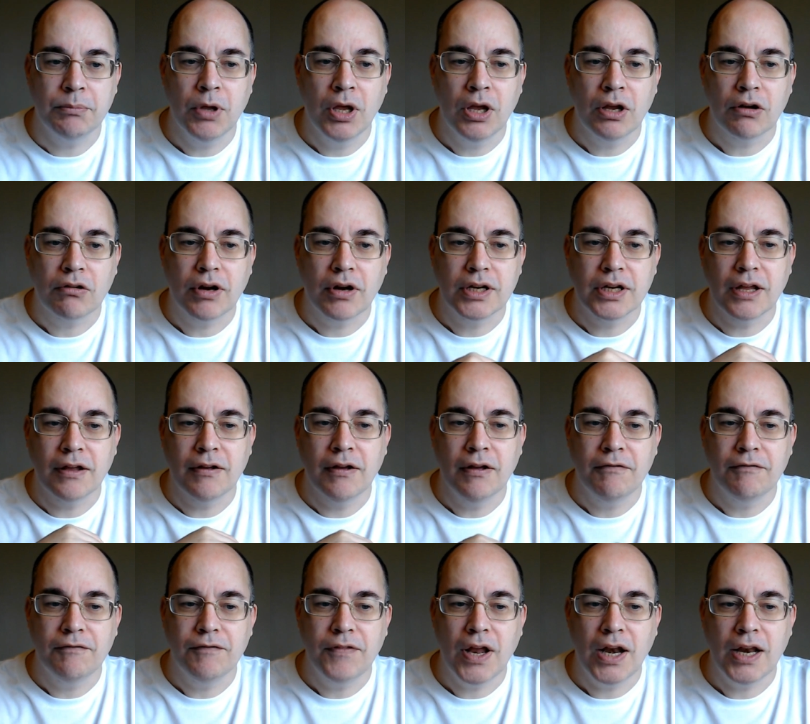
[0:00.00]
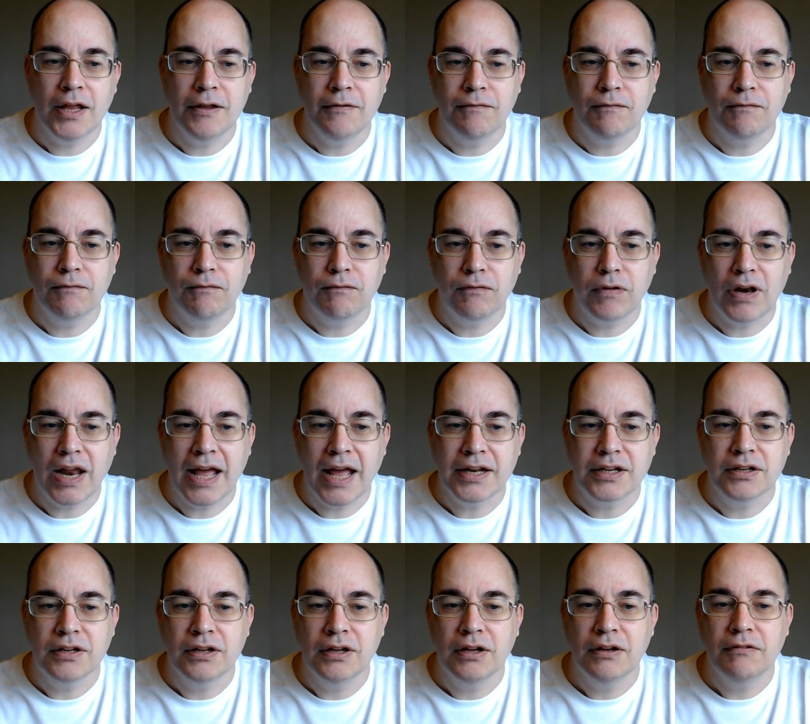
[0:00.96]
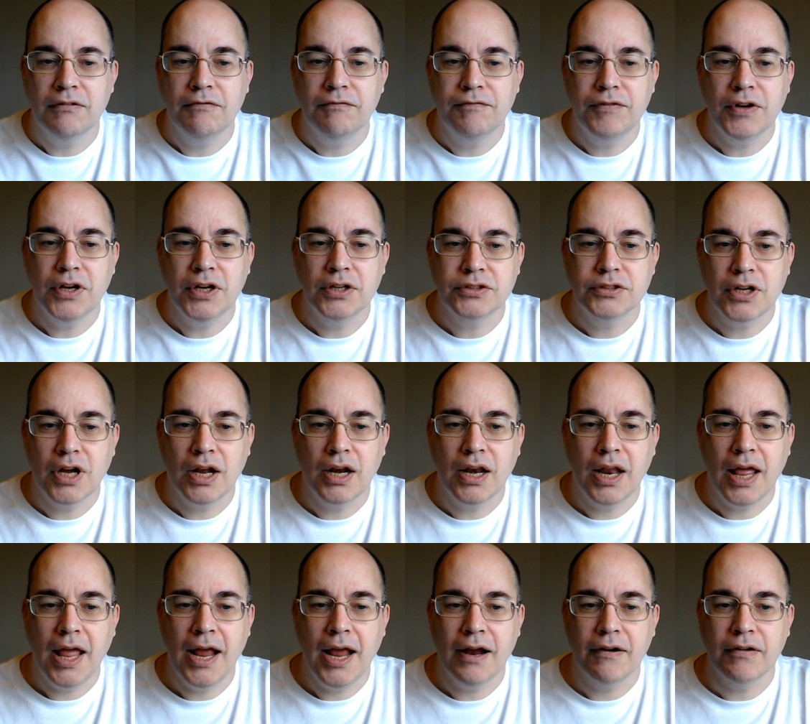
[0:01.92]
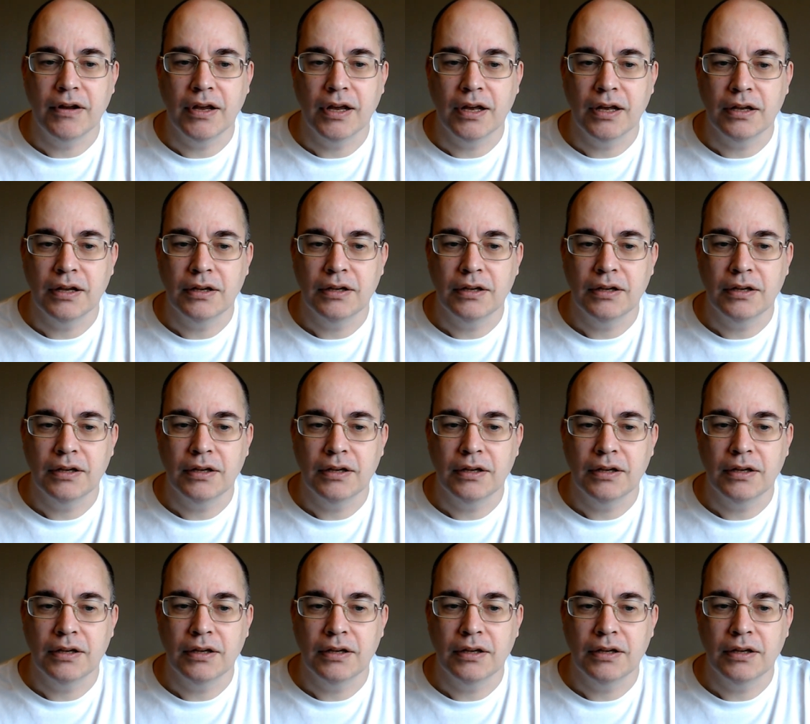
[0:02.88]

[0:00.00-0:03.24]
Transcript: creating a fairly flat, fertile area.